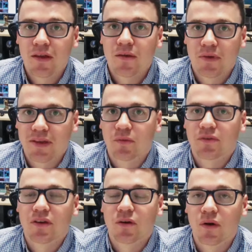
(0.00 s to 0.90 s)
But again, we're
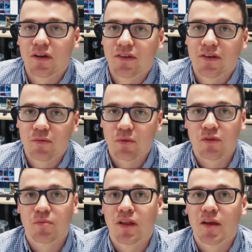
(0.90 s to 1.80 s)
seeing quite a changeable
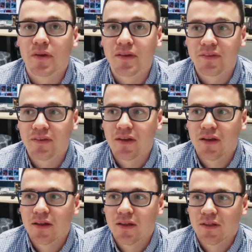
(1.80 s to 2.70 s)
supply mix,
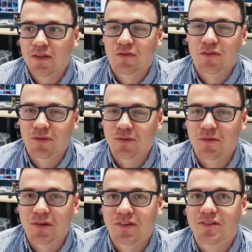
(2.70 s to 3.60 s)
the result of
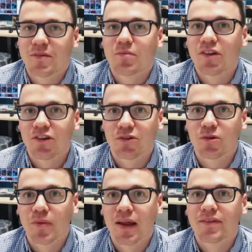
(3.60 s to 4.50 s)
which are generally
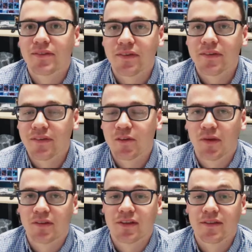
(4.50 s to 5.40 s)
short balances,
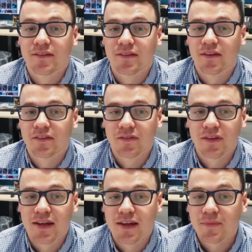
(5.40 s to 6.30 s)
especially at the start of the
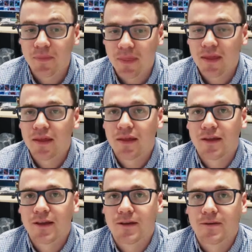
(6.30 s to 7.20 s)
day.
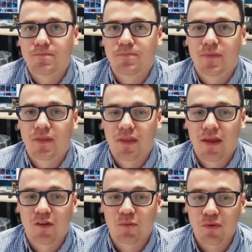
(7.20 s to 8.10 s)

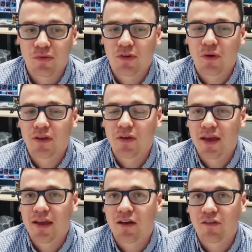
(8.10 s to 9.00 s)
Exports through our
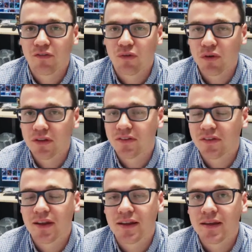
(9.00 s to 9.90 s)
UK have fallen
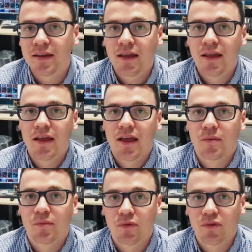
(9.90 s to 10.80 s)
slightly,
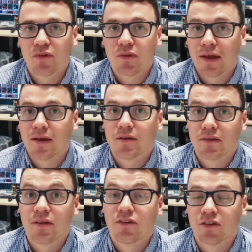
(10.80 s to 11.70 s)
so it
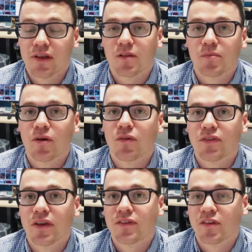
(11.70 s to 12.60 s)
should help
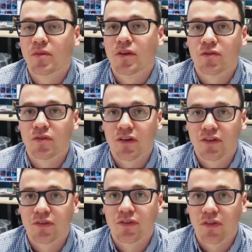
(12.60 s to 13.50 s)
offset some of those
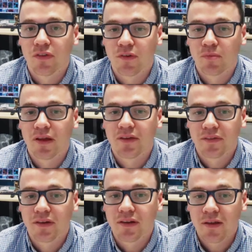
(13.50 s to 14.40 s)
reductions on the supply
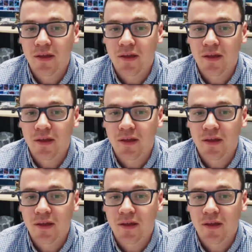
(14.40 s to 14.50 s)
side.